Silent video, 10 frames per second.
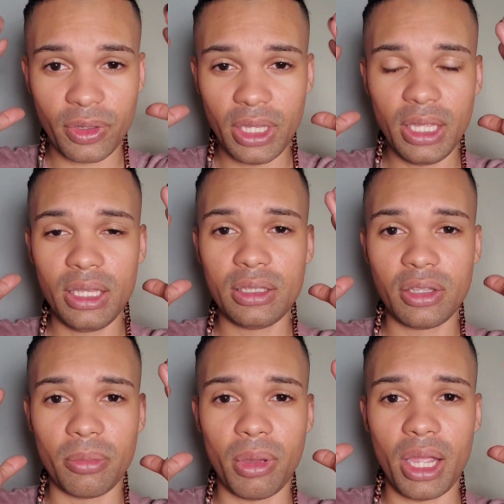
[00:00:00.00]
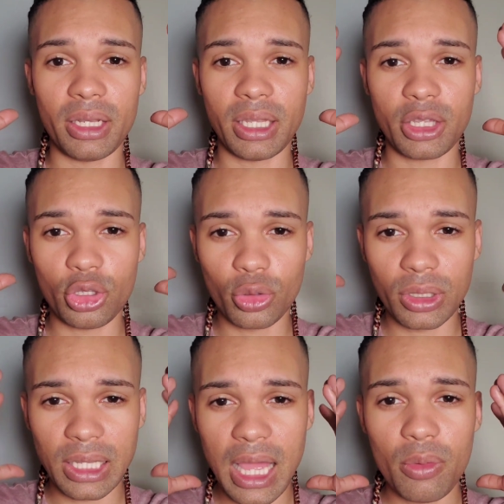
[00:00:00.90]
to the mind. Like, you're
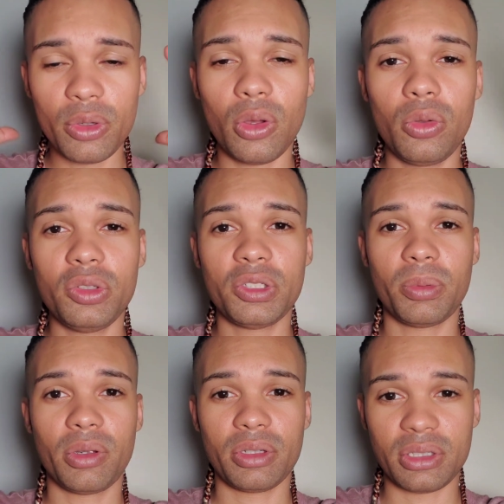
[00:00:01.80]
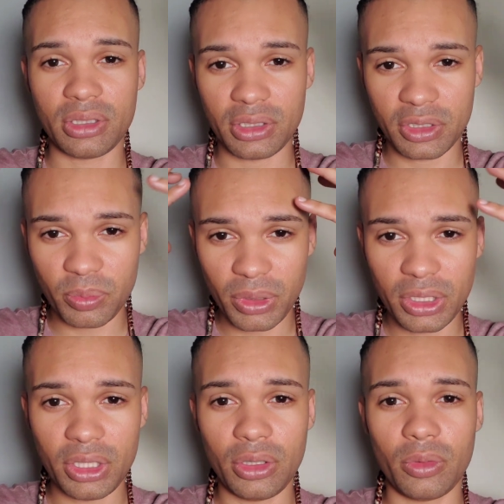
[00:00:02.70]
allowing the Holy Spirit to
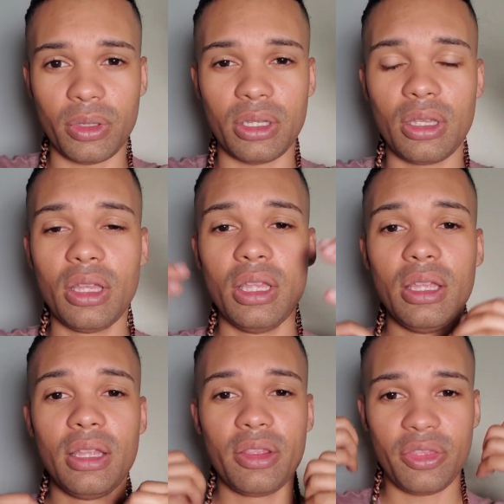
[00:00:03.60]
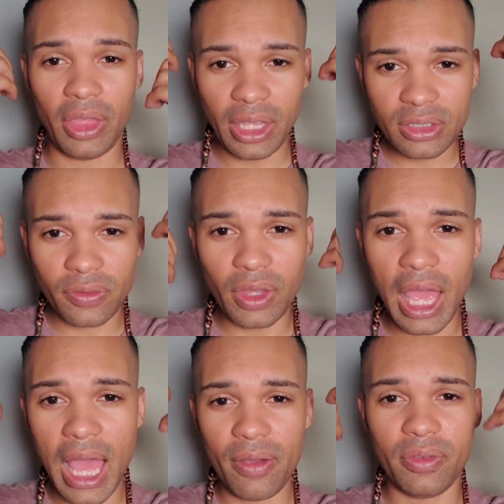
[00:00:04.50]
speak to you and things of the
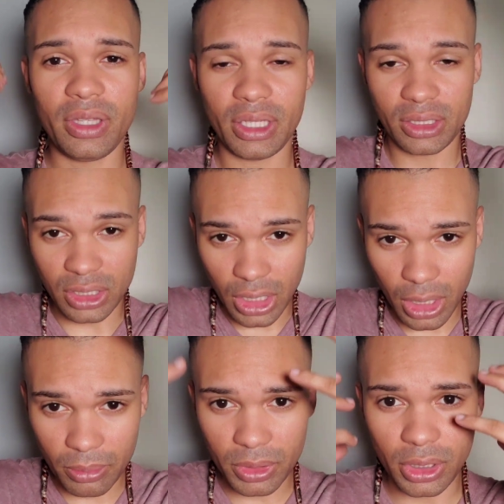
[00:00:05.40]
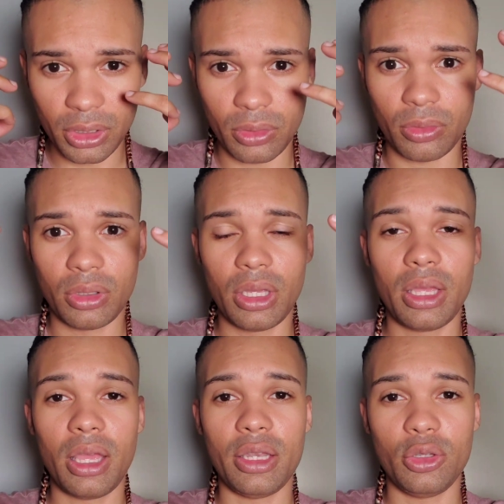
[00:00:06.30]
heavenly to come to you,
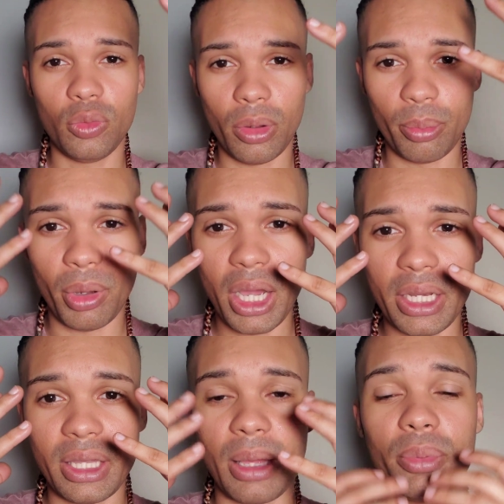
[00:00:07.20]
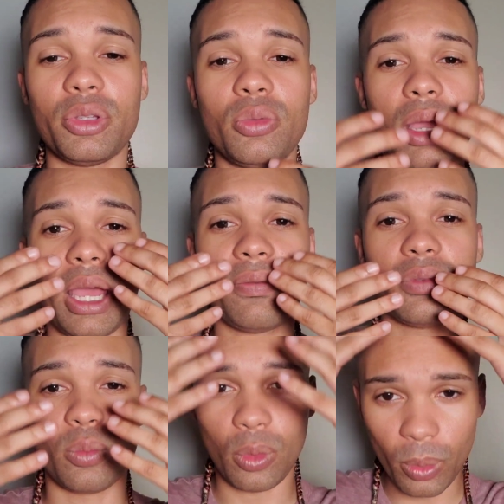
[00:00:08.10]
and you embody that. But you
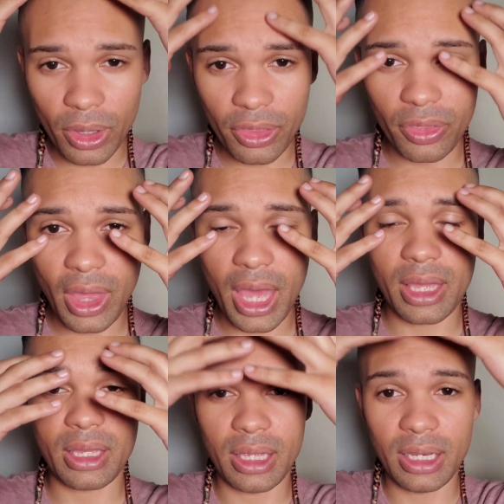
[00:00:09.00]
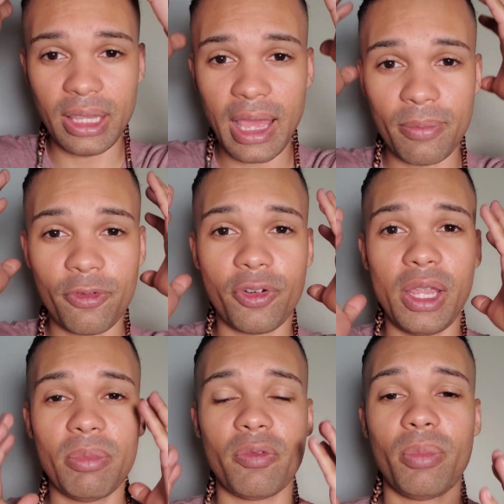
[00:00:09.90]
have, with that and in that
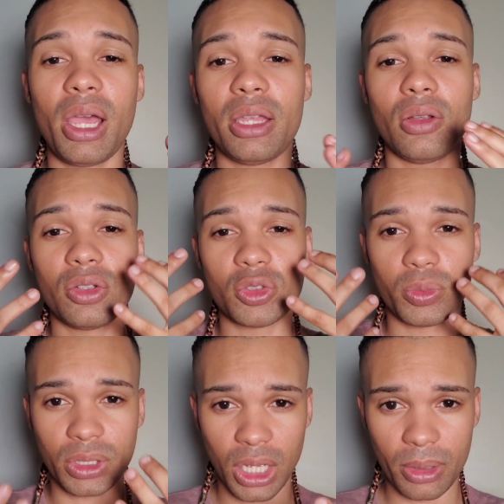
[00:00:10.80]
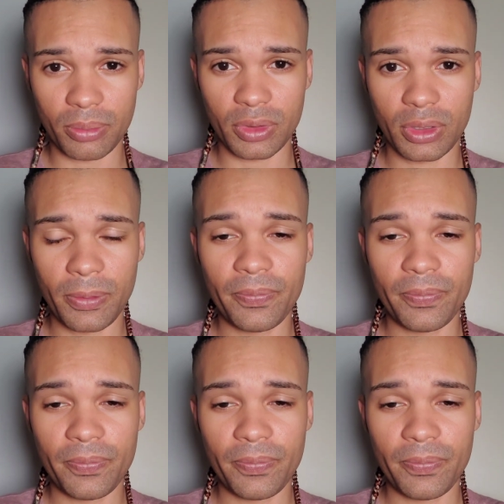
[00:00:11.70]
frame of mind, also becomes